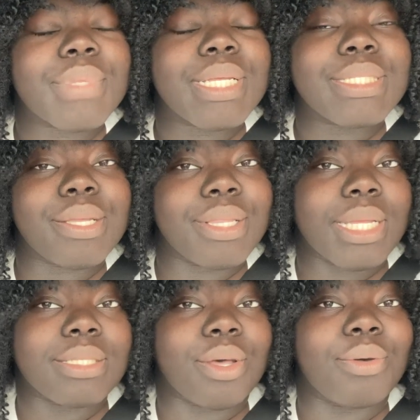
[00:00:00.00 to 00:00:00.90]
So
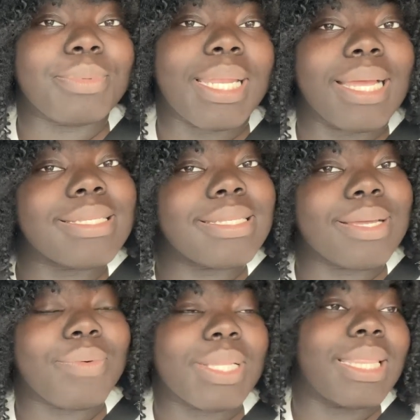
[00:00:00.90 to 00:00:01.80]
let's hope that I
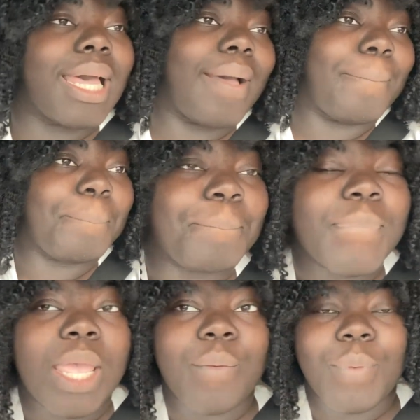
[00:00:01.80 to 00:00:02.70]
stick with that.
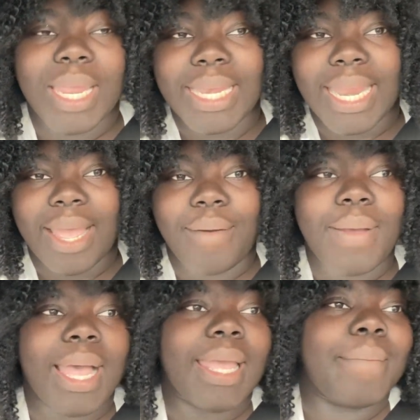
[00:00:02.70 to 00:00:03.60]
Right now
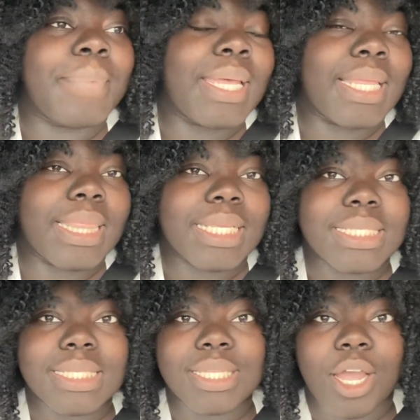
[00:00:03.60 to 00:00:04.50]
I am in the
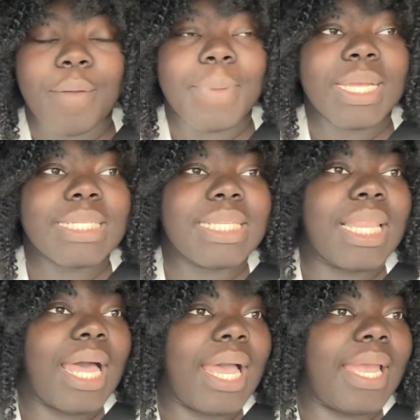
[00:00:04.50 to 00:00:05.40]
Starbucks
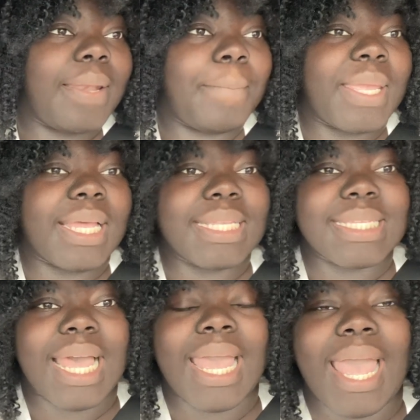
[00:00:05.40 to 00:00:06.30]
line because
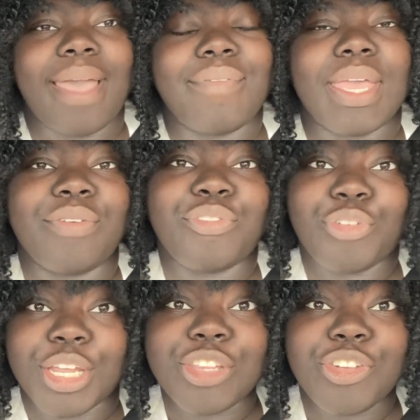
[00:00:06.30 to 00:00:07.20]
I have a
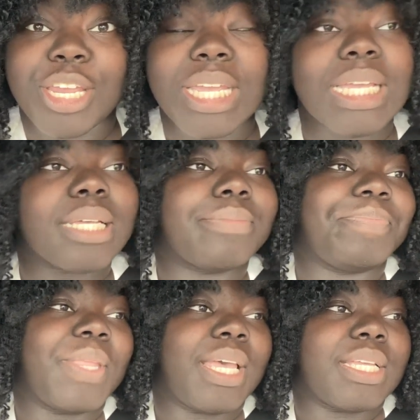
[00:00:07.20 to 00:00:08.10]
free drink.
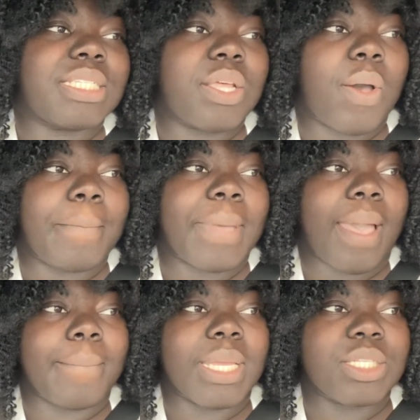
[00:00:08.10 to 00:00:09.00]
So I'm
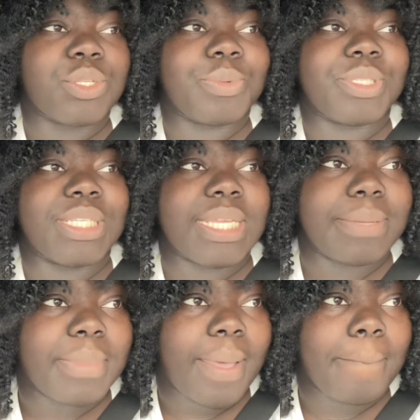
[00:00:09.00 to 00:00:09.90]
coming to
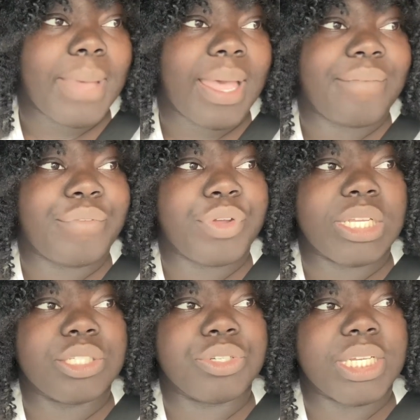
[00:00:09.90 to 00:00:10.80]
redeem my free
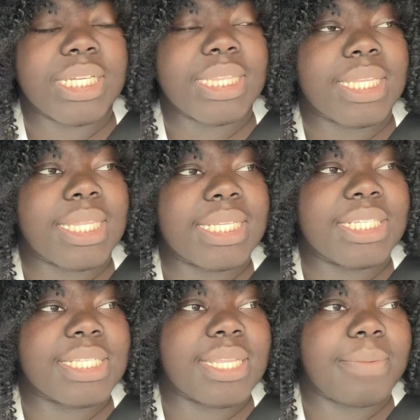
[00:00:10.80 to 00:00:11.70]
drink that they
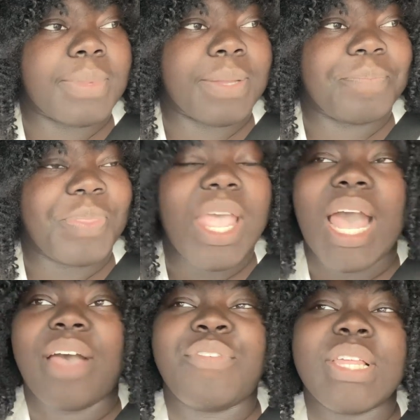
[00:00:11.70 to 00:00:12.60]
just sent me.
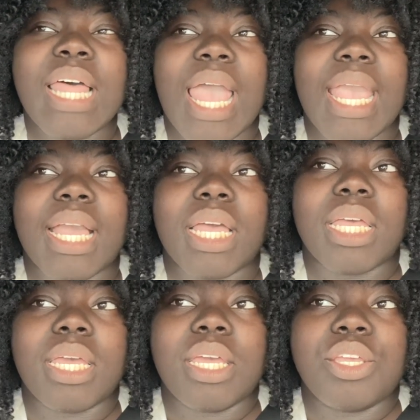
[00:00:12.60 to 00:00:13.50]
I feel like,
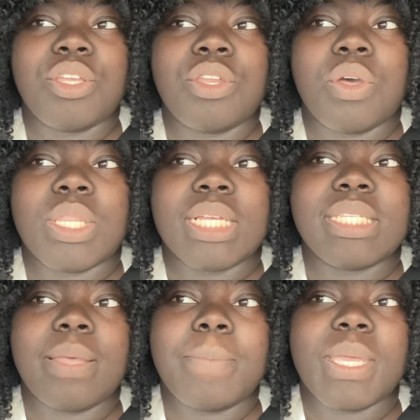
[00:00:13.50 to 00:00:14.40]
you know, they
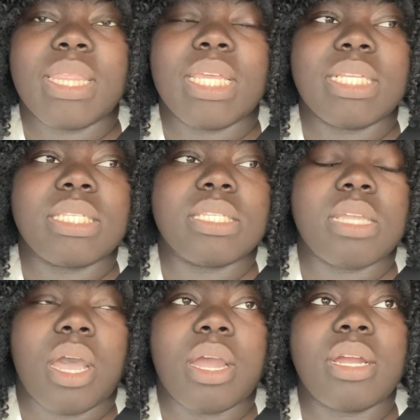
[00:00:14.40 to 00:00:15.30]
send me these
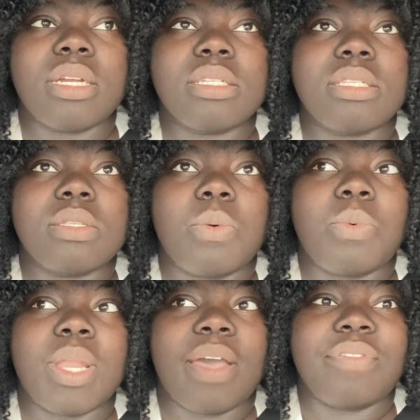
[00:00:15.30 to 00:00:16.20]
stars
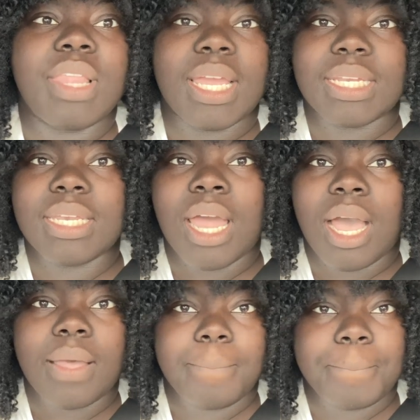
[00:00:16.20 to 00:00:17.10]
when I've like
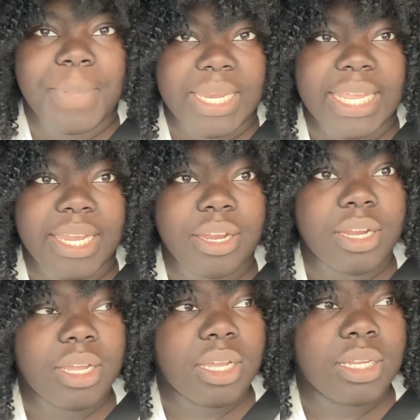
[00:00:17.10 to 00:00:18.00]
not been here
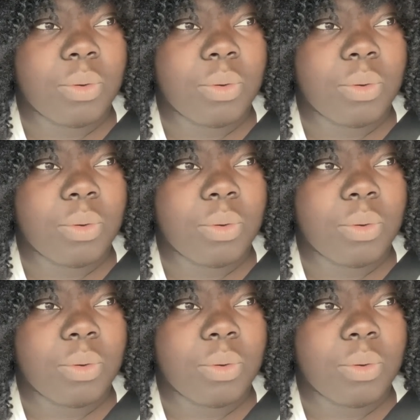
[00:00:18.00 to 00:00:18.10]
in a